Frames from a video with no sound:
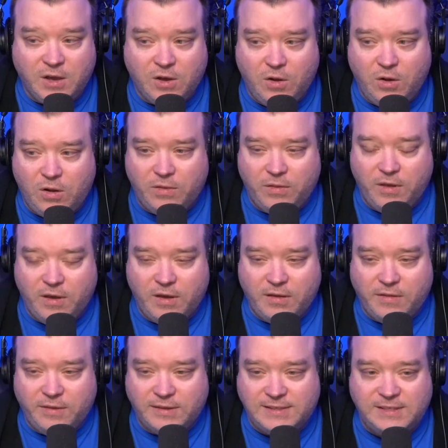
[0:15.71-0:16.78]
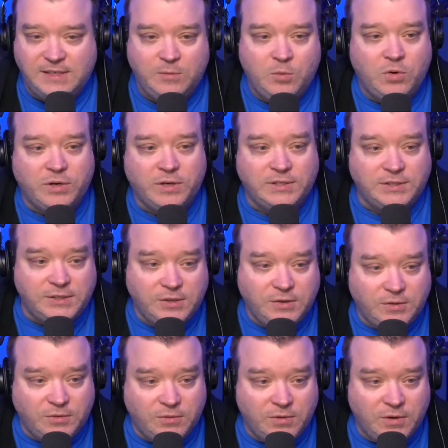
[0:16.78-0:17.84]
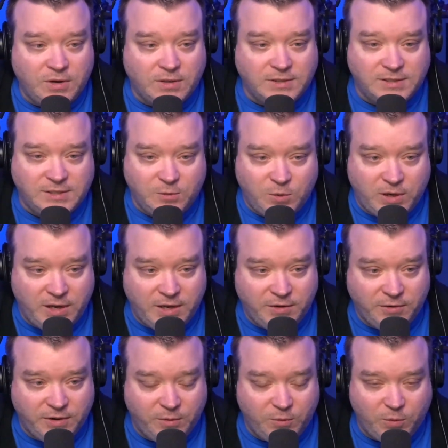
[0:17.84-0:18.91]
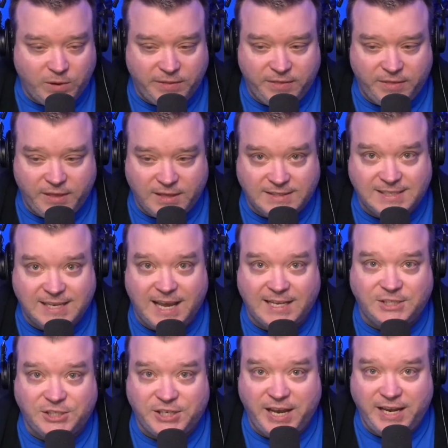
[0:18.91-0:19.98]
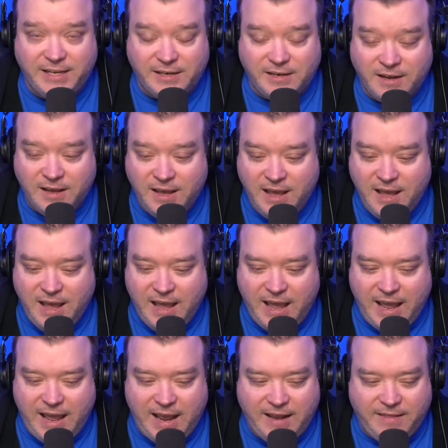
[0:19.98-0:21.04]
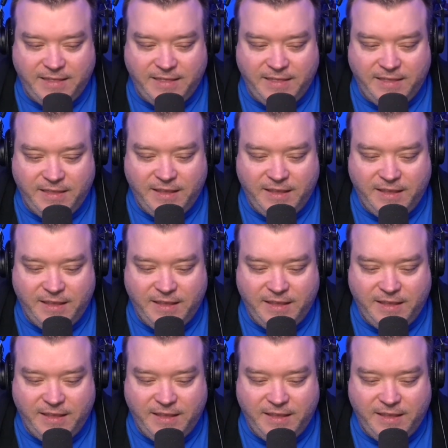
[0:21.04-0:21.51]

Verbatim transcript: called uh, the Z Morning Zoo on Z100 with uh, Scott Shannon, and